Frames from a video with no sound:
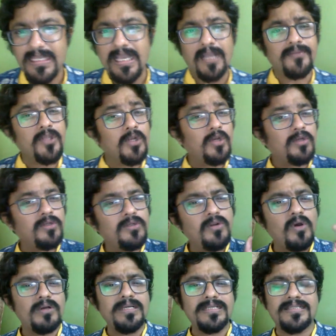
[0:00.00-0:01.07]
And the
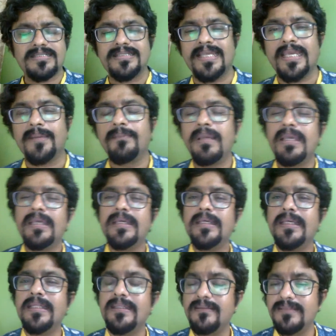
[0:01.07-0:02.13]
longest name
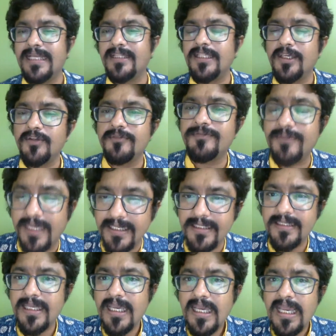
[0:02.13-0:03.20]
in that they could find,